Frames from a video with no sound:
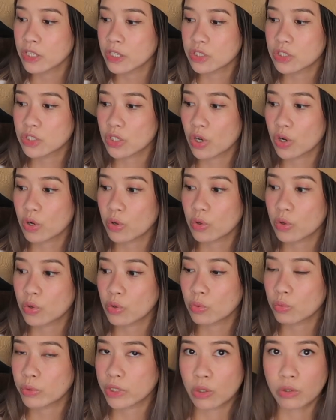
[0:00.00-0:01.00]

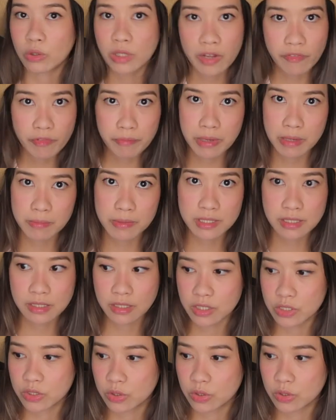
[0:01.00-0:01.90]
So we don't have a babysitter,